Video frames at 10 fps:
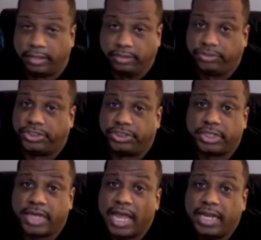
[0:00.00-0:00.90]
Just
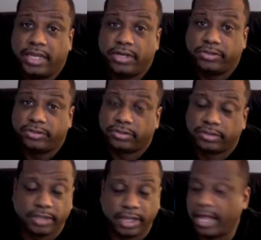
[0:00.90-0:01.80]
an idea.
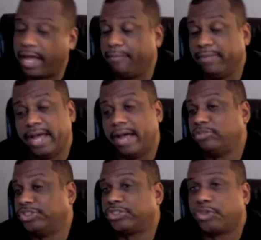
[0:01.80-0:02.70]
I'm
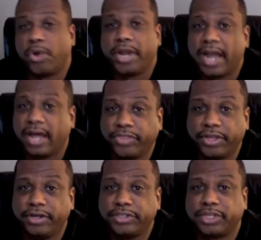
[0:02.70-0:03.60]
just throwing it out
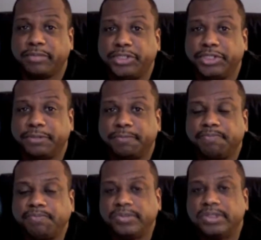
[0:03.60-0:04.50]
there. It's up to you.
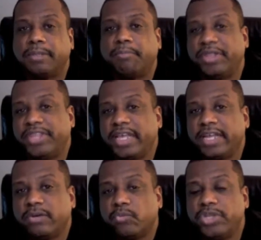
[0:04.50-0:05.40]
But
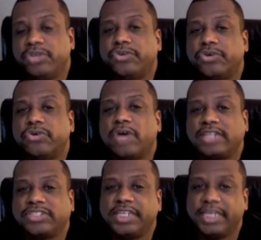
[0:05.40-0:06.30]
then when you do
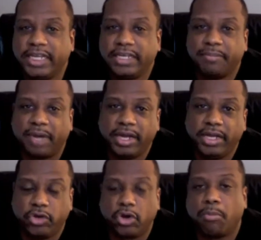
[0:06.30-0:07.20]
actually need the money,
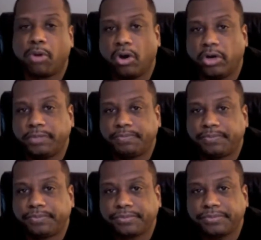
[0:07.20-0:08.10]
you can borrow it.
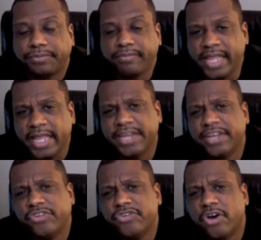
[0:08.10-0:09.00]
And
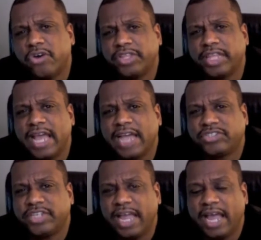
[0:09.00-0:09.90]
did you know that they
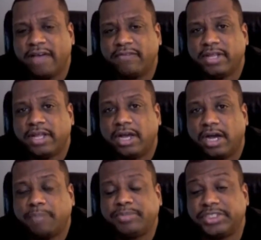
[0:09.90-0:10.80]
actually have
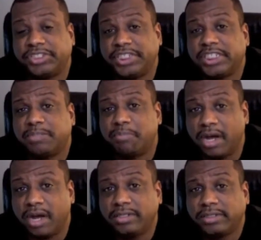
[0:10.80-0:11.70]
up to 6
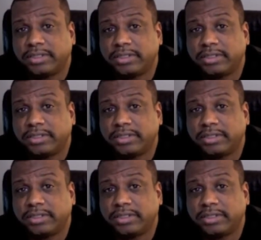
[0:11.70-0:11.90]
months